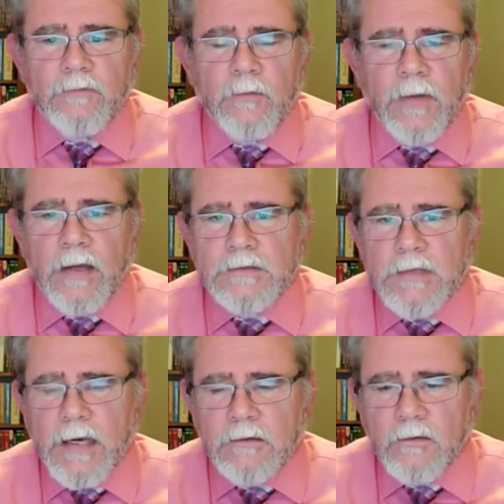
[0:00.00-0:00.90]
from
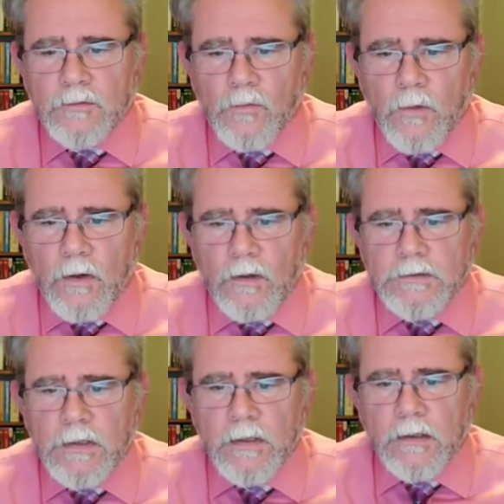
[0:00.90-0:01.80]
outside those
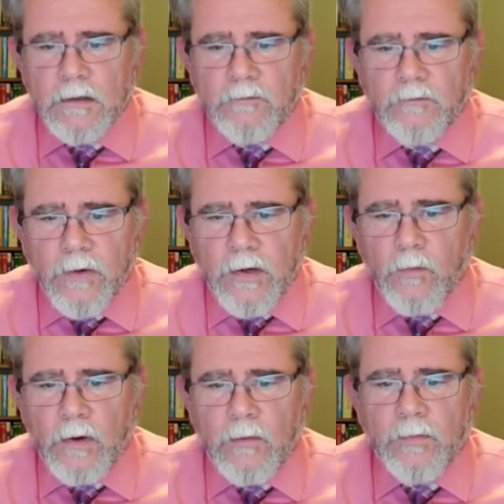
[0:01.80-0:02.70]
walls could
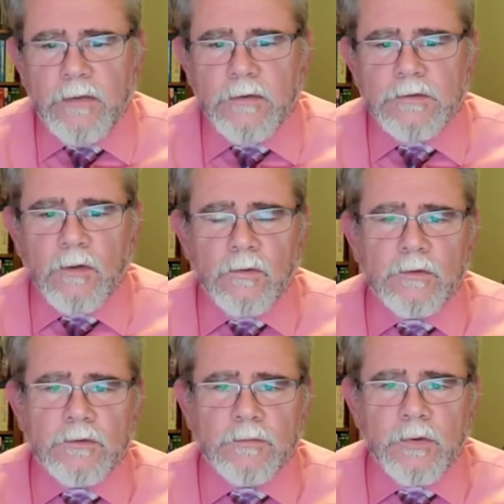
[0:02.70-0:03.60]
very well be the
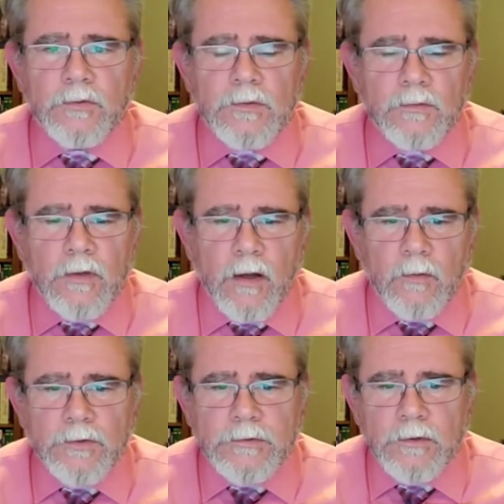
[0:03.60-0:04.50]
soldiers' boots on
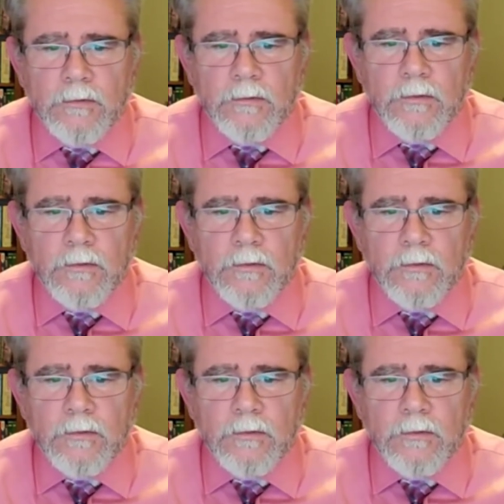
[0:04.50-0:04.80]
cobblestone.